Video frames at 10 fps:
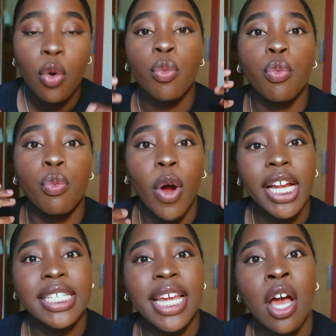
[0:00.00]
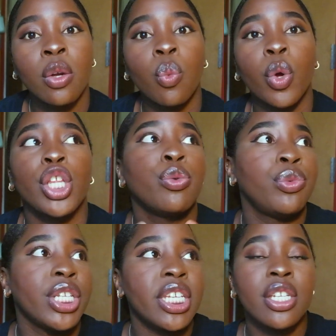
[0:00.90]
Write down what you
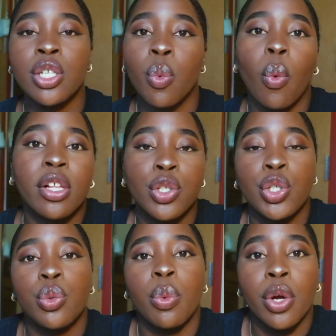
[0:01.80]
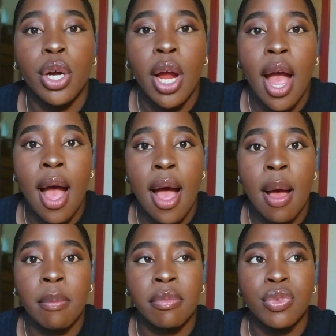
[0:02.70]
did whilst you were
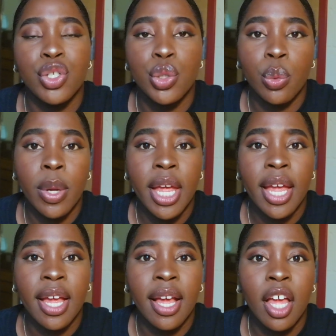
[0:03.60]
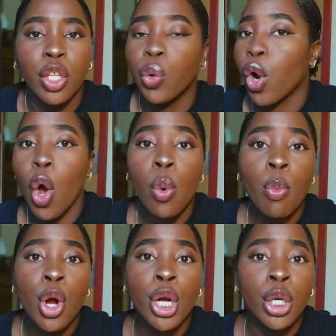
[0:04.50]
doing your
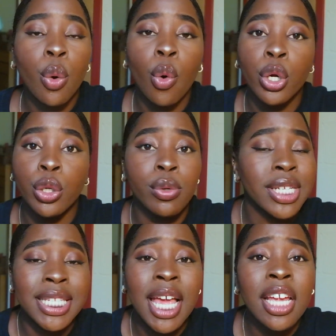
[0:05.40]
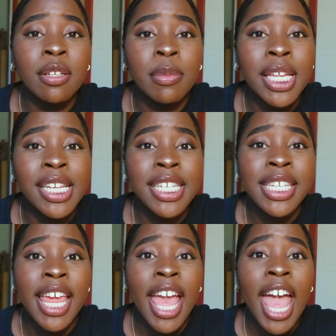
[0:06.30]
homework or your assignment,
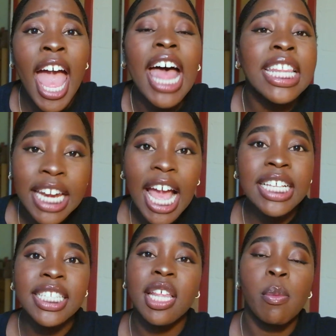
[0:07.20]
and then ask them